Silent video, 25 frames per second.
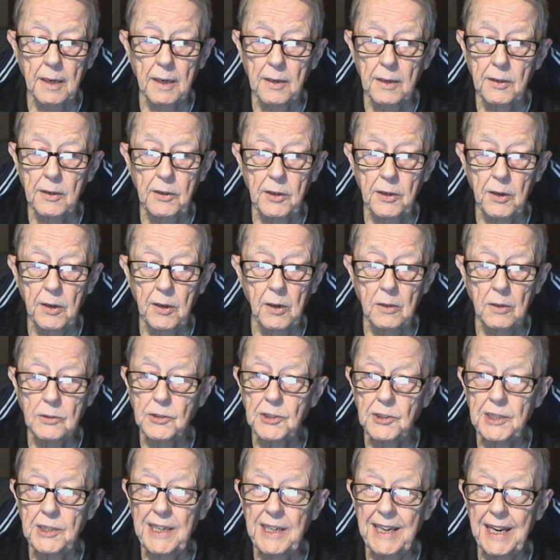You don't
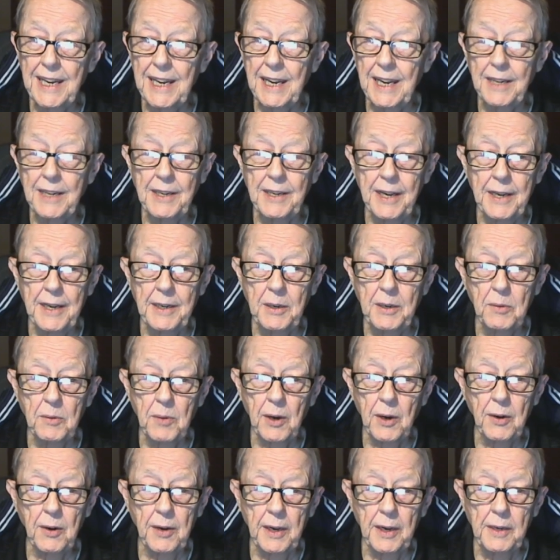see N
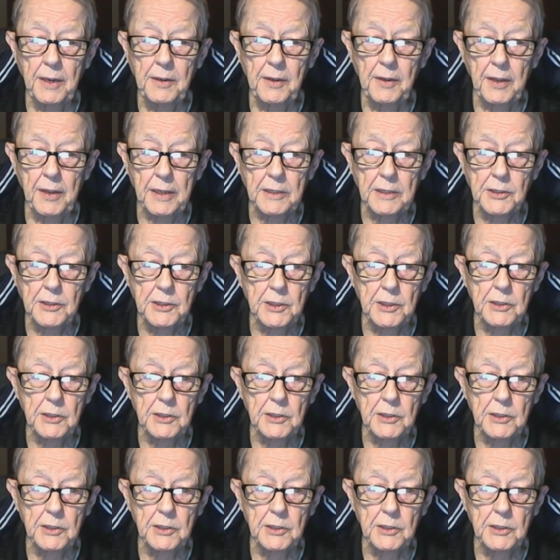anywhere in this,